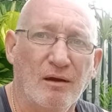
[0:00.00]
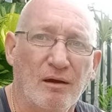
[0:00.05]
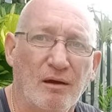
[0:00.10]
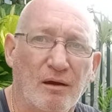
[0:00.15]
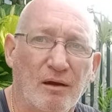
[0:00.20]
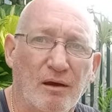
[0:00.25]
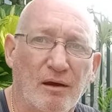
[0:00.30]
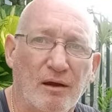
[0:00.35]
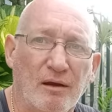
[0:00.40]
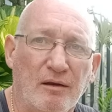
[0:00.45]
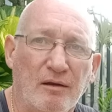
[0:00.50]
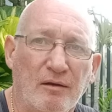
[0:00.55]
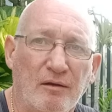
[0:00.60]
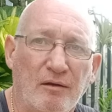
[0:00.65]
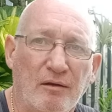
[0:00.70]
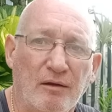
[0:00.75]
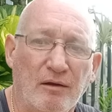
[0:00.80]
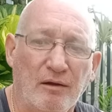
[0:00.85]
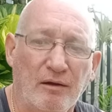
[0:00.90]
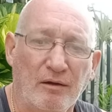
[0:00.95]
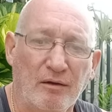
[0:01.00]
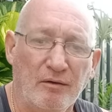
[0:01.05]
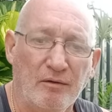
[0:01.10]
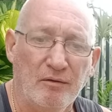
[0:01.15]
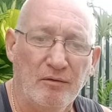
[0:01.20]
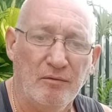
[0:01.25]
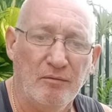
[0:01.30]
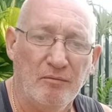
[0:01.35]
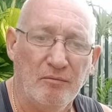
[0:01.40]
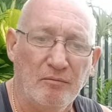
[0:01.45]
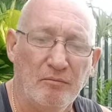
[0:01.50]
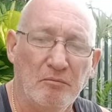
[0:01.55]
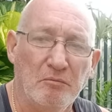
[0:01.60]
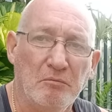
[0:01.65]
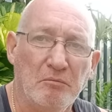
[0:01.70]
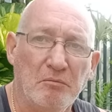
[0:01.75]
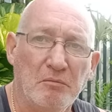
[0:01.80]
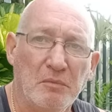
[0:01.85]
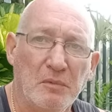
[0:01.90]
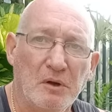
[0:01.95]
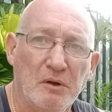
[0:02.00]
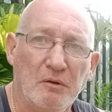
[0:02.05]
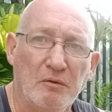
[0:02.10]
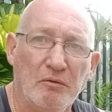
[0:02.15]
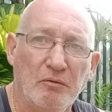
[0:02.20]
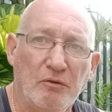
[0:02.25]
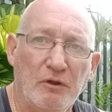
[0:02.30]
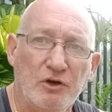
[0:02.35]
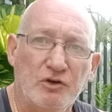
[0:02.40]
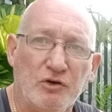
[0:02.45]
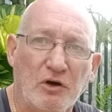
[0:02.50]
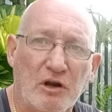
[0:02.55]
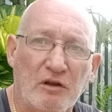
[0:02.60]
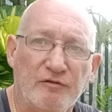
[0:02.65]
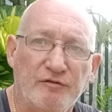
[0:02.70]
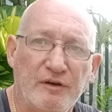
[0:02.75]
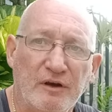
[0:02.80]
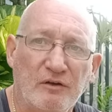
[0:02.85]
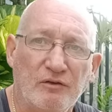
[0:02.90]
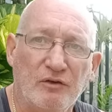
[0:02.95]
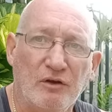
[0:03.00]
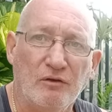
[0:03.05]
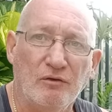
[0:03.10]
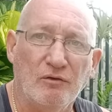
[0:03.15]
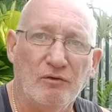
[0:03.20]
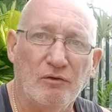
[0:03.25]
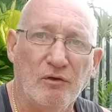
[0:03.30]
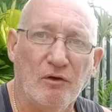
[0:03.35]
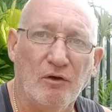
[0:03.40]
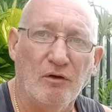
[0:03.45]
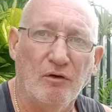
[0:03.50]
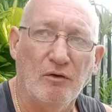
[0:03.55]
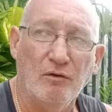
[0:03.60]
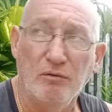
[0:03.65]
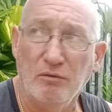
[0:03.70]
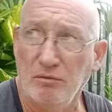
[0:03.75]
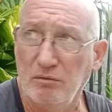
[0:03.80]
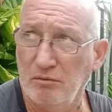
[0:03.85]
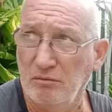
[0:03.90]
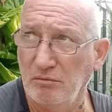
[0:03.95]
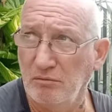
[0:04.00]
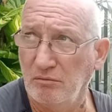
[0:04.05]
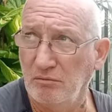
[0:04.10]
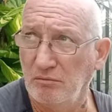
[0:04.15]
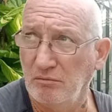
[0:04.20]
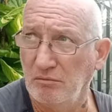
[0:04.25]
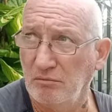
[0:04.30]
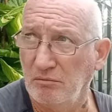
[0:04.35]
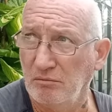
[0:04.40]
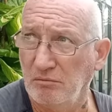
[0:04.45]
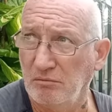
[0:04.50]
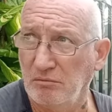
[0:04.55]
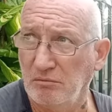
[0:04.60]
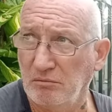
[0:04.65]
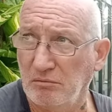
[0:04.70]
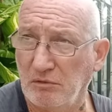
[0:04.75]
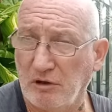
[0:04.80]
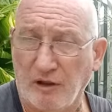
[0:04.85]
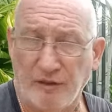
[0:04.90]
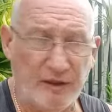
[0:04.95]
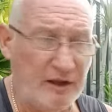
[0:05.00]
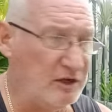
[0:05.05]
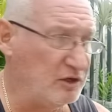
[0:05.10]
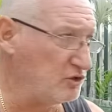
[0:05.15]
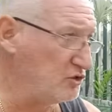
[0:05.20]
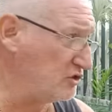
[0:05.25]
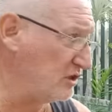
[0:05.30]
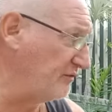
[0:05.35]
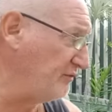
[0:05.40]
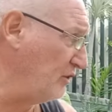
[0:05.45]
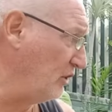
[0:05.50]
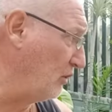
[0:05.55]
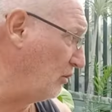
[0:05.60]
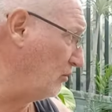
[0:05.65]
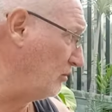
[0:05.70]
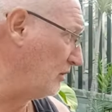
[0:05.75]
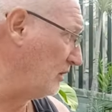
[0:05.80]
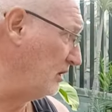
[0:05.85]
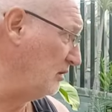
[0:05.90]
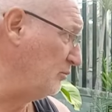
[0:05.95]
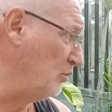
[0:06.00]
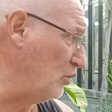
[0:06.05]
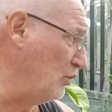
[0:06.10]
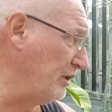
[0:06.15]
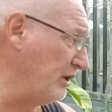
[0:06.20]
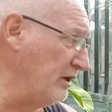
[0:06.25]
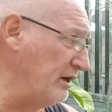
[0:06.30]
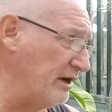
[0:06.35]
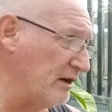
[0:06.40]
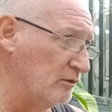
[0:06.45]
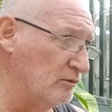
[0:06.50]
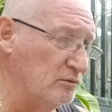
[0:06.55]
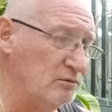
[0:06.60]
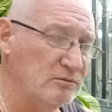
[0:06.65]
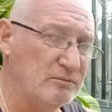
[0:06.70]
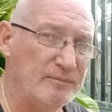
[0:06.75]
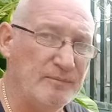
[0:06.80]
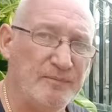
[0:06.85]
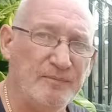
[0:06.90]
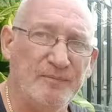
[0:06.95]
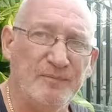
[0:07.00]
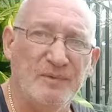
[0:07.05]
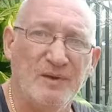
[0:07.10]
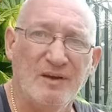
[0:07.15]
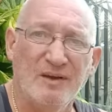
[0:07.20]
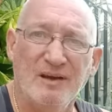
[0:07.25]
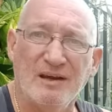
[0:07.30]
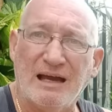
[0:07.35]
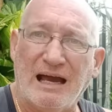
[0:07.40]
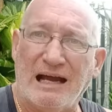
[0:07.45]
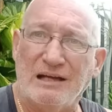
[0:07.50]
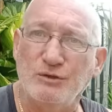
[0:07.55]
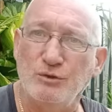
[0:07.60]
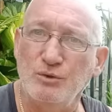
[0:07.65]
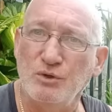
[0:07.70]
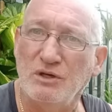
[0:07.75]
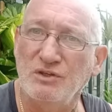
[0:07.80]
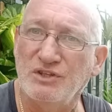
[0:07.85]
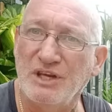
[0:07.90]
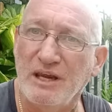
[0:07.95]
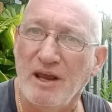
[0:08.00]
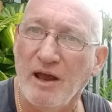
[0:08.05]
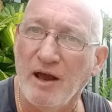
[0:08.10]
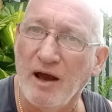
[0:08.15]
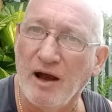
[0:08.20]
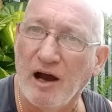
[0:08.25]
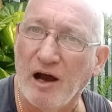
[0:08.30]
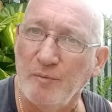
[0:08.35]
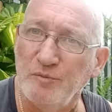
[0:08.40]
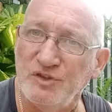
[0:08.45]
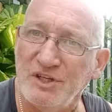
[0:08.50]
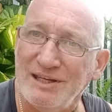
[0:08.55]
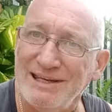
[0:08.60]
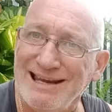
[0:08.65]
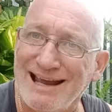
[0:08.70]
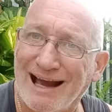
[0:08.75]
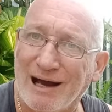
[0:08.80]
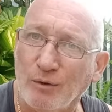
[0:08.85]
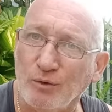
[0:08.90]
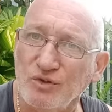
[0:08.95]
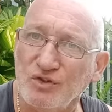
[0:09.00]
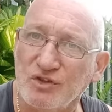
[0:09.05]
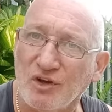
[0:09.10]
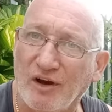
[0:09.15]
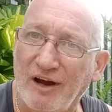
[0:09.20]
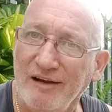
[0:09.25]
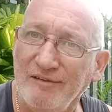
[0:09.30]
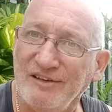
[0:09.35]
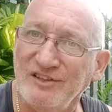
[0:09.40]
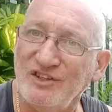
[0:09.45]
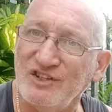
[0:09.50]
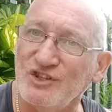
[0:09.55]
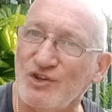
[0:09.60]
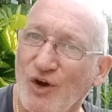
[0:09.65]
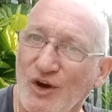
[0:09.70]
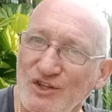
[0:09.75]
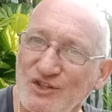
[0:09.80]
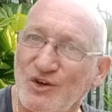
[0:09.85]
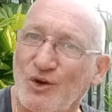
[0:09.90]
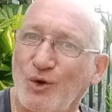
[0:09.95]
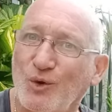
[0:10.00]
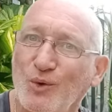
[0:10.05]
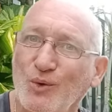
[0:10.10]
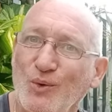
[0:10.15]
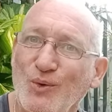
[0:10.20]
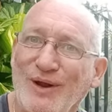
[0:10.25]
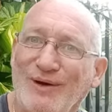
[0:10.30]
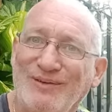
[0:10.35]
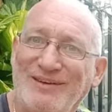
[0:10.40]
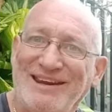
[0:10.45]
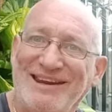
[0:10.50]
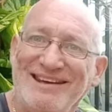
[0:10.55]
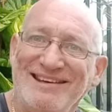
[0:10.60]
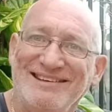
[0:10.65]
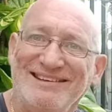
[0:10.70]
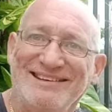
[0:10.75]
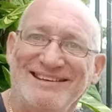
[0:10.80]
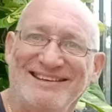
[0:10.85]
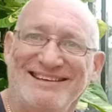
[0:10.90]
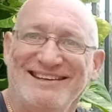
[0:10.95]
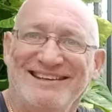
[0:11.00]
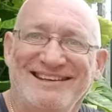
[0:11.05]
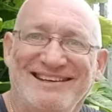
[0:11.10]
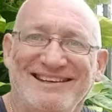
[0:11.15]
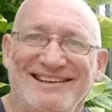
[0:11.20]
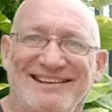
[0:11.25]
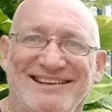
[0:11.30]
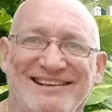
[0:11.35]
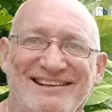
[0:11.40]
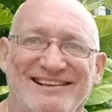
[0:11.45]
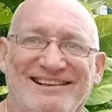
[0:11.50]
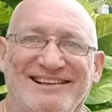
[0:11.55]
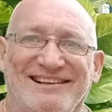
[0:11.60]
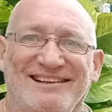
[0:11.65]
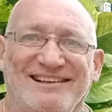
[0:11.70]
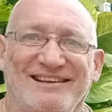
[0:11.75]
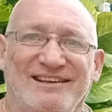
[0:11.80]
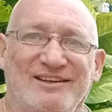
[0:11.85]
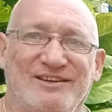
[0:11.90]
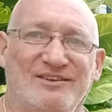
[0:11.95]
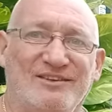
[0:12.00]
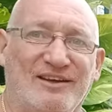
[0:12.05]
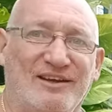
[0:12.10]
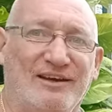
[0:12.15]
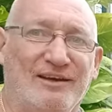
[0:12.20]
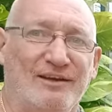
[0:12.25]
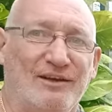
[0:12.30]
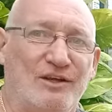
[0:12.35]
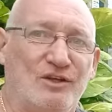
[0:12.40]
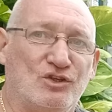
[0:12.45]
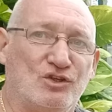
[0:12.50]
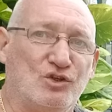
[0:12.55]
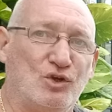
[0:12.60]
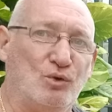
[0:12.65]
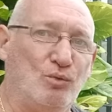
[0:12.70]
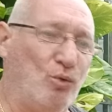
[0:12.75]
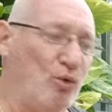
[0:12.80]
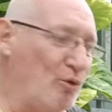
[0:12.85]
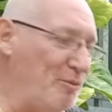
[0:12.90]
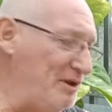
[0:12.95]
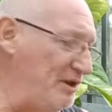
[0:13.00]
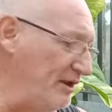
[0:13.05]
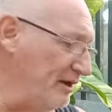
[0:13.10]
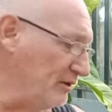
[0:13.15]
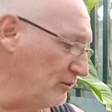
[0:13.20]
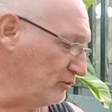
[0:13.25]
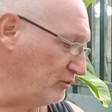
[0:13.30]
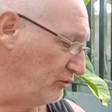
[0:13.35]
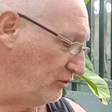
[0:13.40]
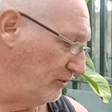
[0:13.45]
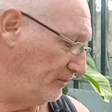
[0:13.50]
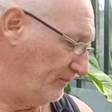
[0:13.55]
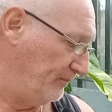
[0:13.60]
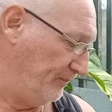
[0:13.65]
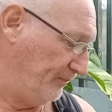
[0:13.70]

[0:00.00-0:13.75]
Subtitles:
And they're trying to fix it. So I think it's 7 o'clock in the morning now. As you can see, I'm sitting outside. It's nice and cool out here. It's too warm in the house.